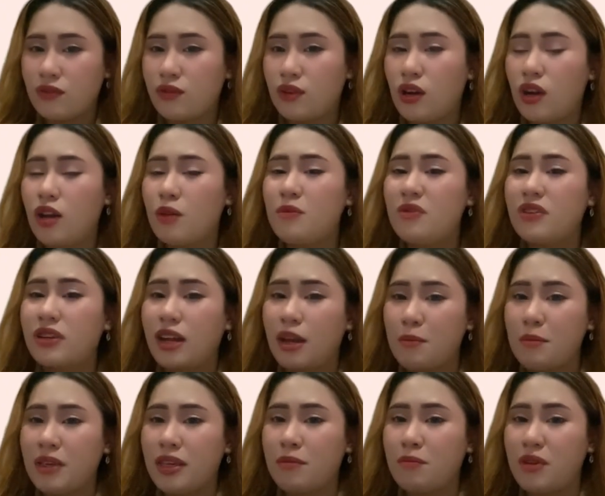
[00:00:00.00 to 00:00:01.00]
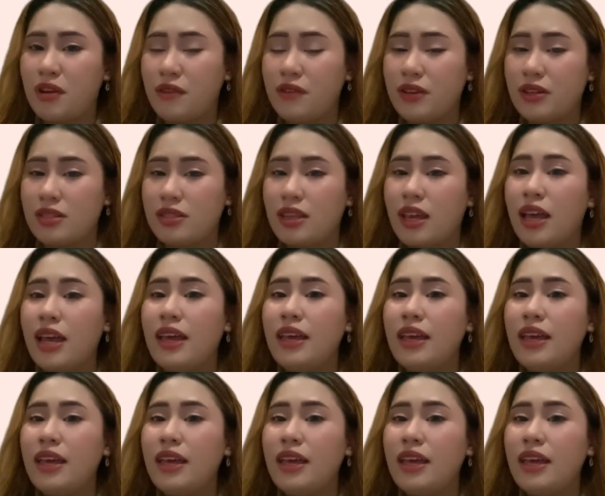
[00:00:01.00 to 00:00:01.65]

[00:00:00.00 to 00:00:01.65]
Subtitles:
for overcoming barriers